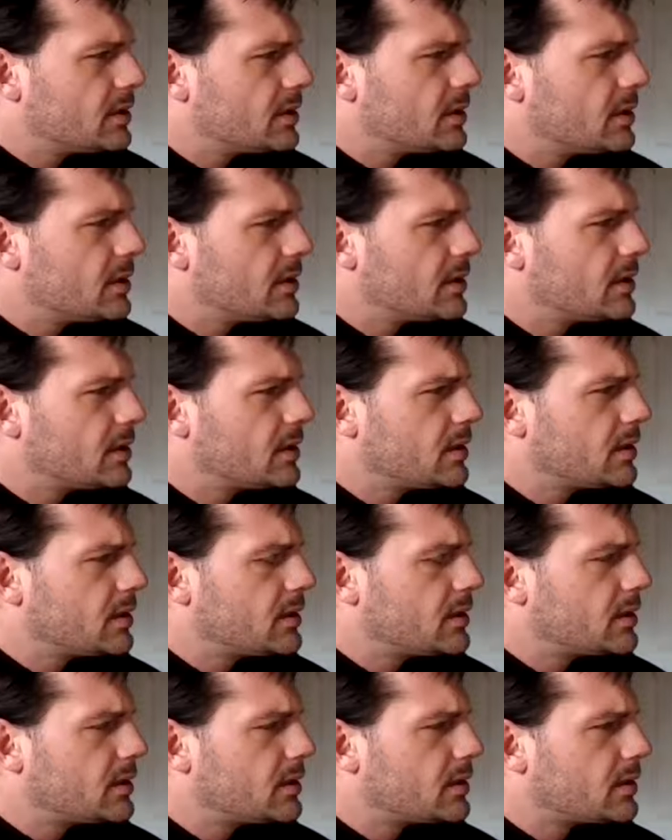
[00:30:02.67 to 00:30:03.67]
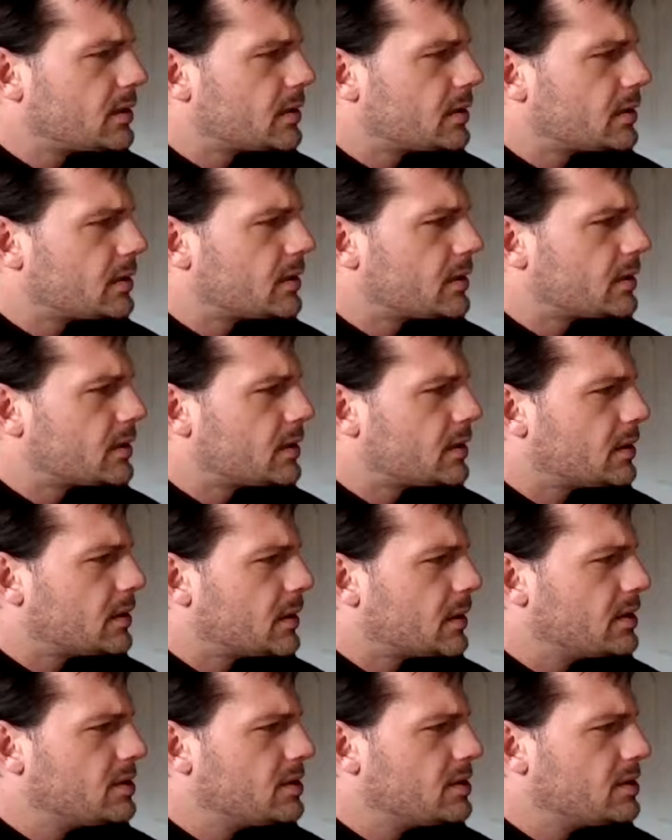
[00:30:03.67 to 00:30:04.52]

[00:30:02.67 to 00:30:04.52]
Uh, I